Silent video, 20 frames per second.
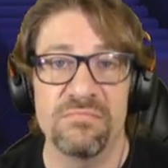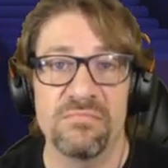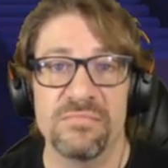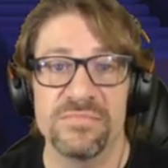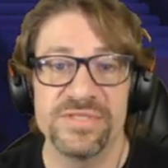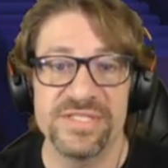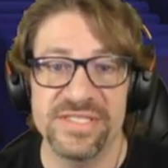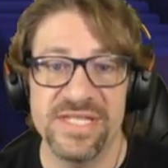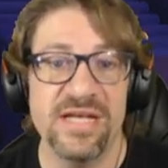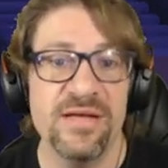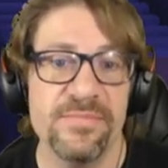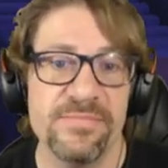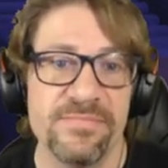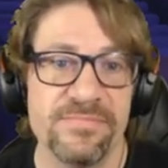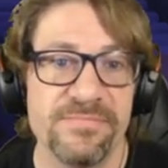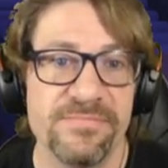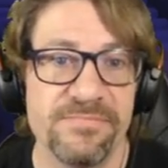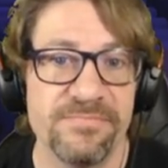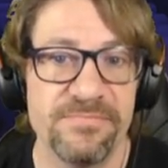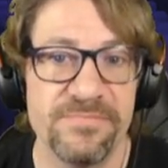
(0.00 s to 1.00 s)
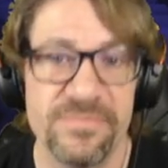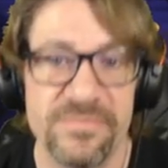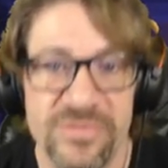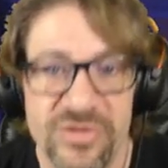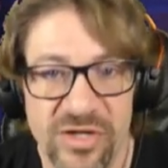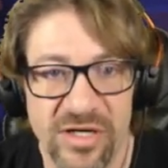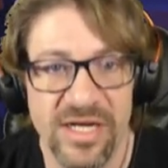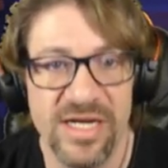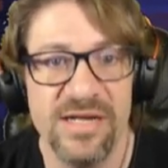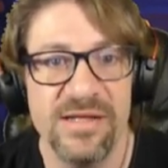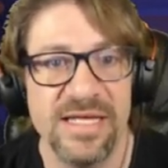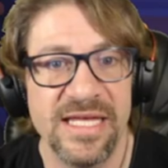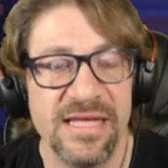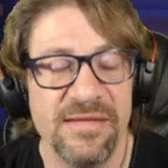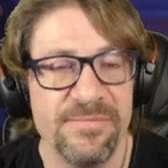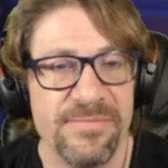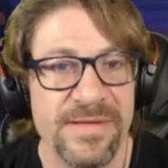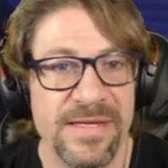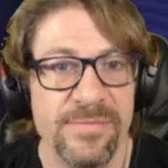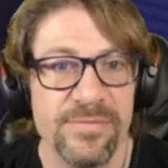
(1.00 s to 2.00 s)
Stop trying to
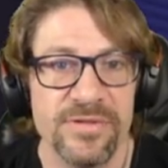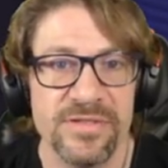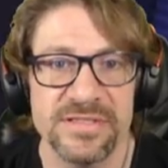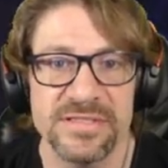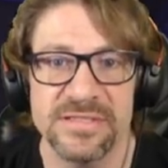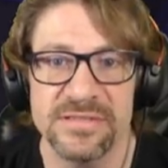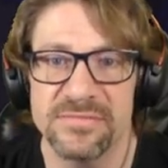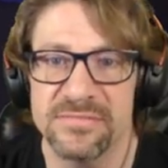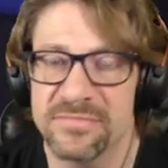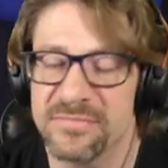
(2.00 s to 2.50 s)
get people to.